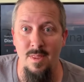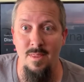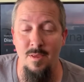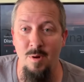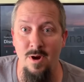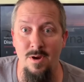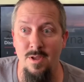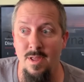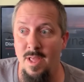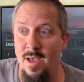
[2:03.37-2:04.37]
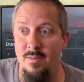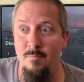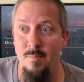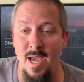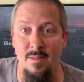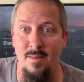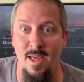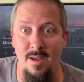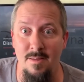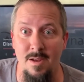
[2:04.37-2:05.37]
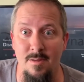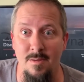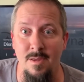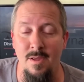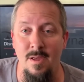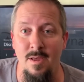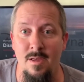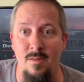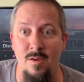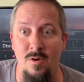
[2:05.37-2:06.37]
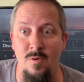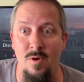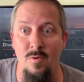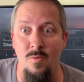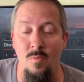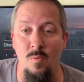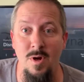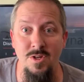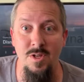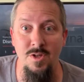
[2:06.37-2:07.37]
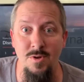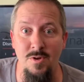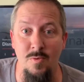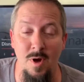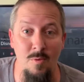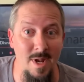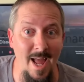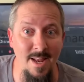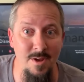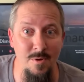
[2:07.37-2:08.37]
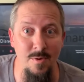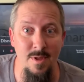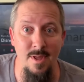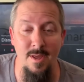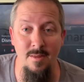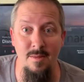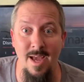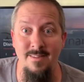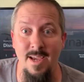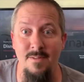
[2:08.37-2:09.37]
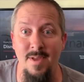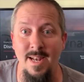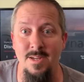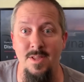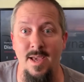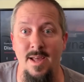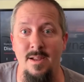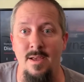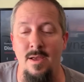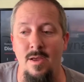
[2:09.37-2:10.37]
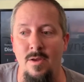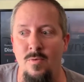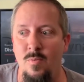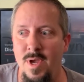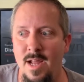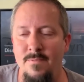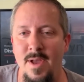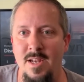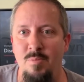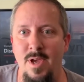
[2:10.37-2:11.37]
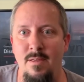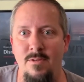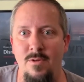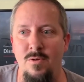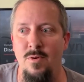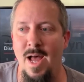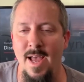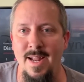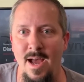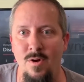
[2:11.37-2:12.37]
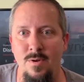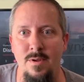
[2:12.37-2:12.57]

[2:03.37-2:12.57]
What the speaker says: The park has a mass exodus. So what should you do? Well, what I do is I take advantage of that. We gotta find a place to hide out,